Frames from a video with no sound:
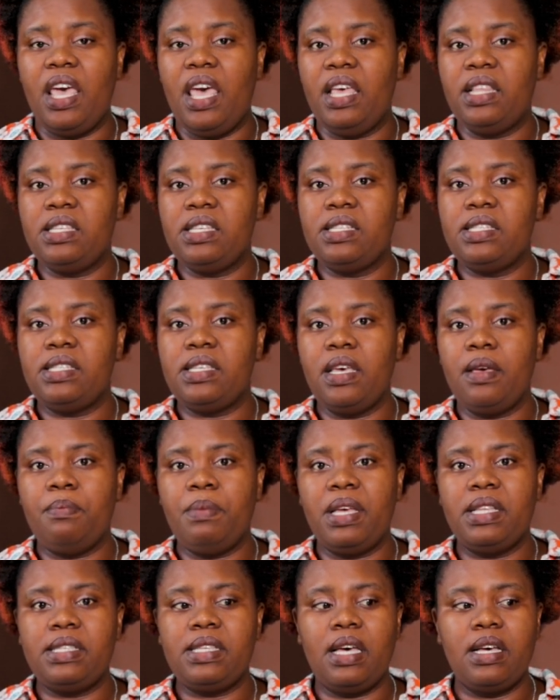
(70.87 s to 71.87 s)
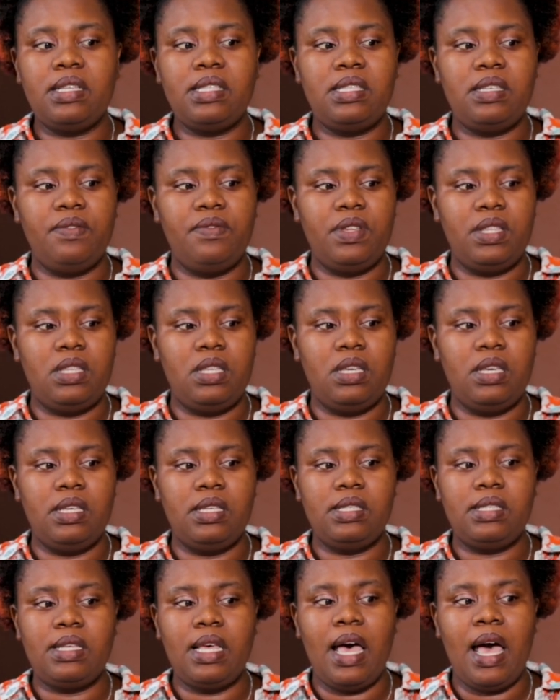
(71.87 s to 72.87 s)
Entertainment
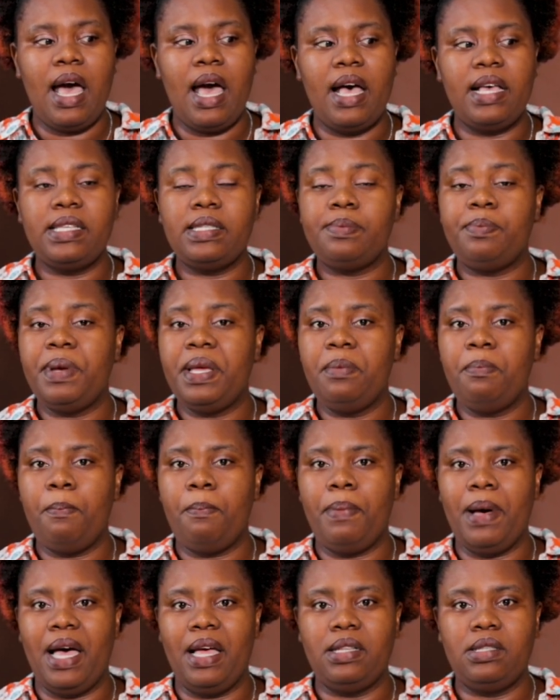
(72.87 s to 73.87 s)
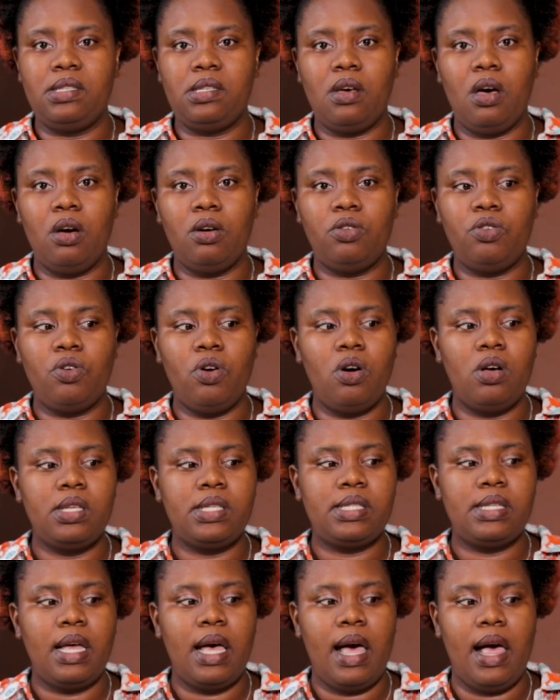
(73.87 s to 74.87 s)
activities has been banned
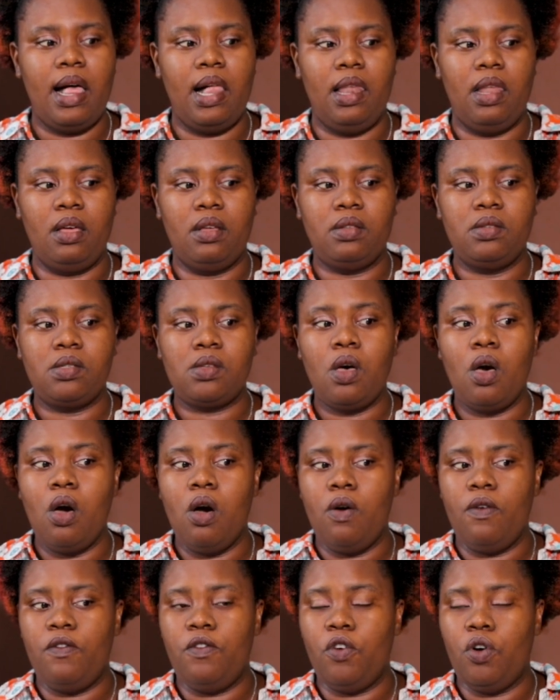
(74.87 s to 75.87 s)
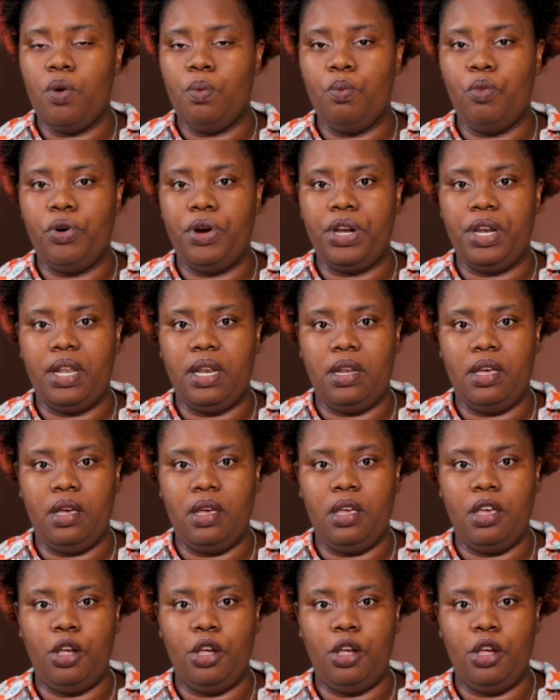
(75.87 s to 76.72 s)
across the island for more than a